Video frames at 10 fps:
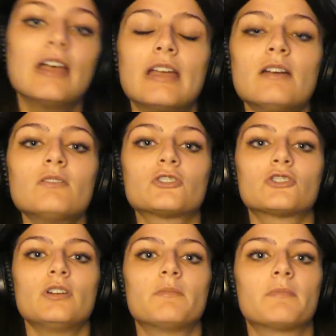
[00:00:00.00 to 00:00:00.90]
It was a
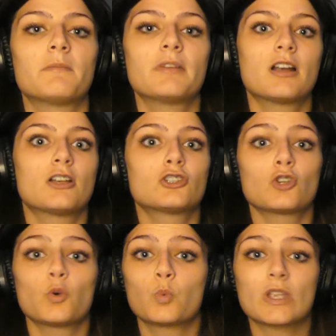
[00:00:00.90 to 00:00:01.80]
trip because
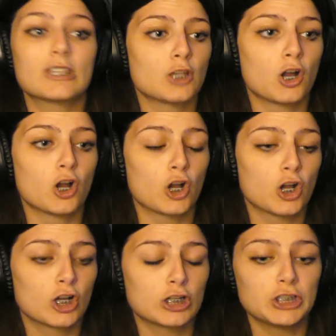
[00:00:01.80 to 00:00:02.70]
we saw
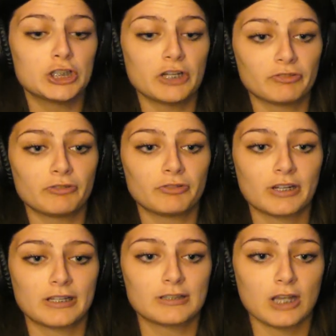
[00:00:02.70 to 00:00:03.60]
different
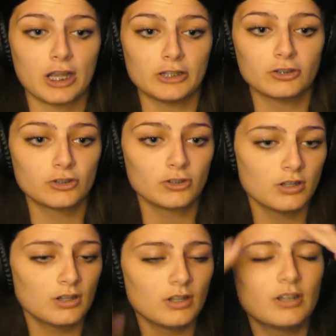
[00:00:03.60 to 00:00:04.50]
freaking sides.
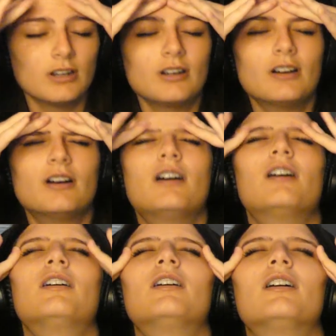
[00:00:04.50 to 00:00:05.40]

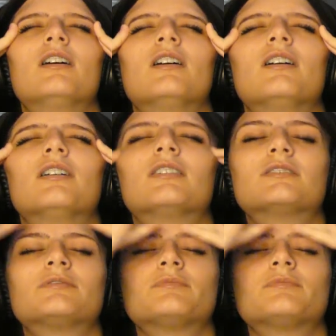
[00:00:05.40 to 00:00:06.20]
Oh,